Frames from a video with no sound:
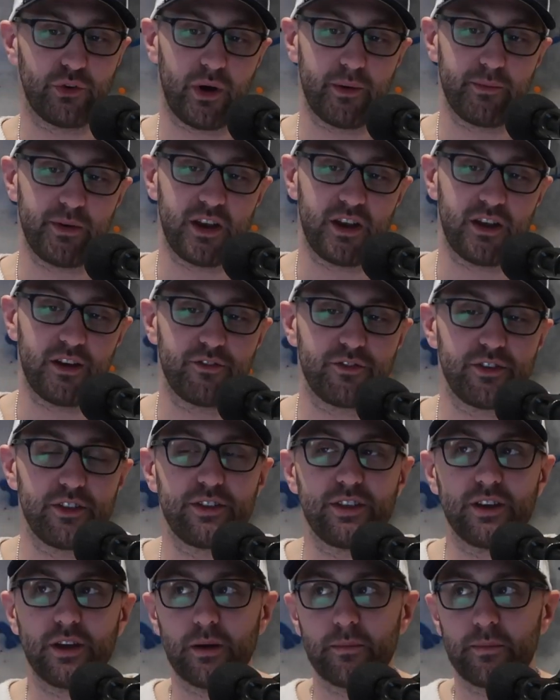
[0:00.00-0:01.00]
So, I mean, if
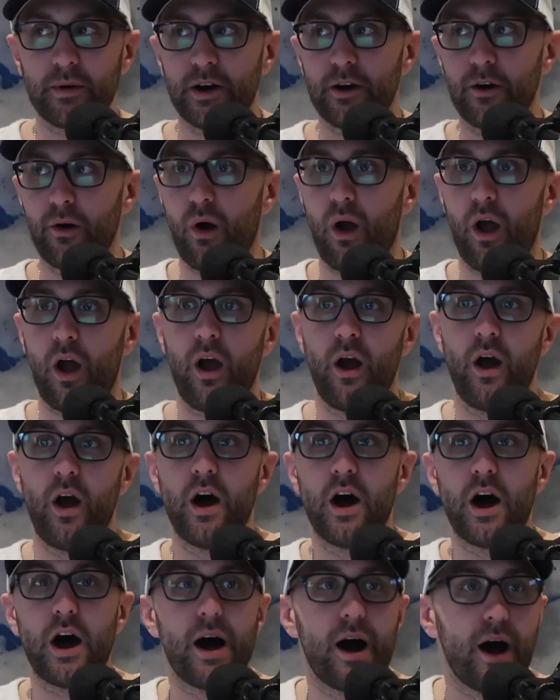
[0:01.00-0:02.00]
you think about,
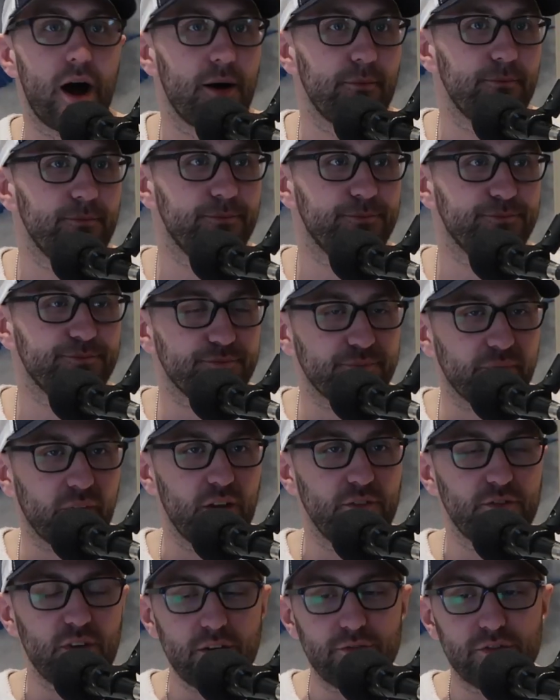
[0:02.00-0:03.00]

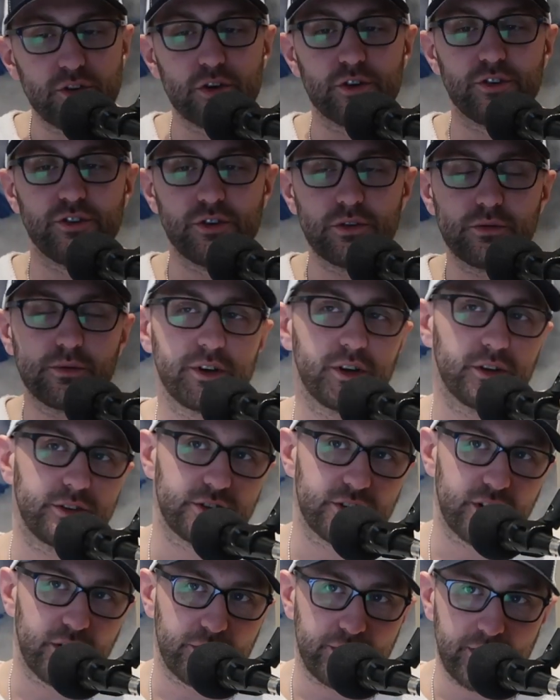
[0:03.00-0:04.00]
if you're a new
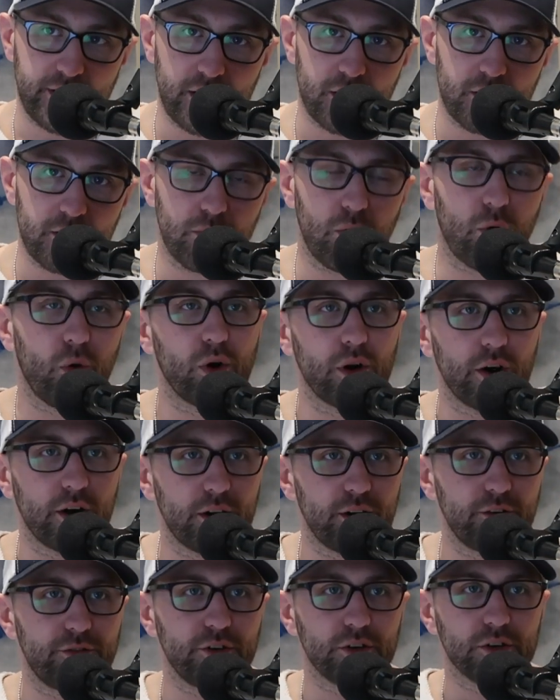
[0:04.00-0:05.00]
realtor out there,
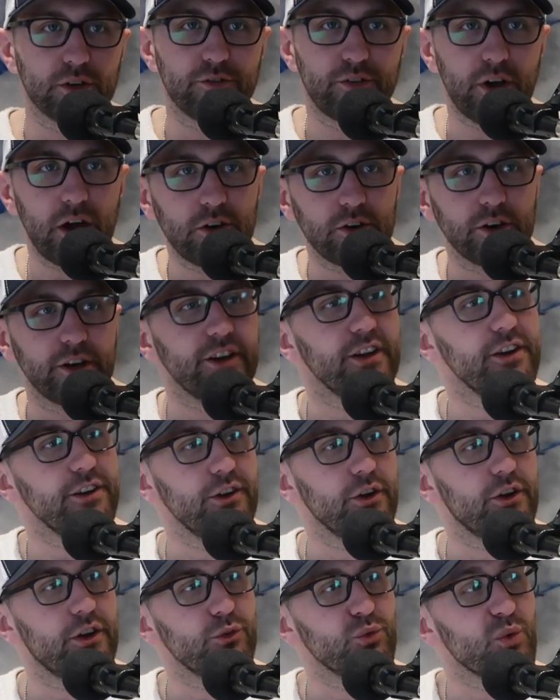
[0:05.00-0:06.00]
or if you're a veteran
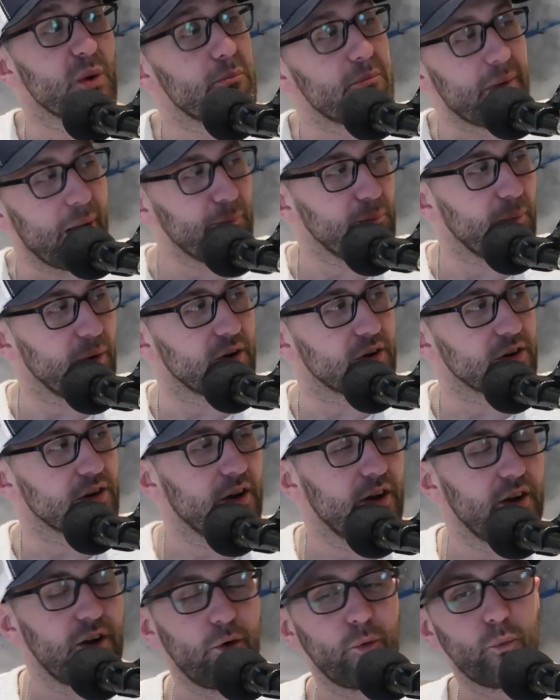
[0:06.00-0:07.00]
and you can
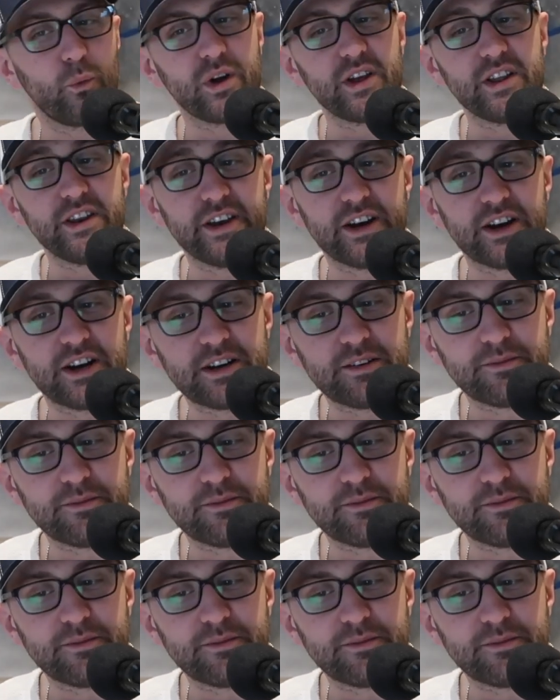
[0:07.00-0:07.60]
remember when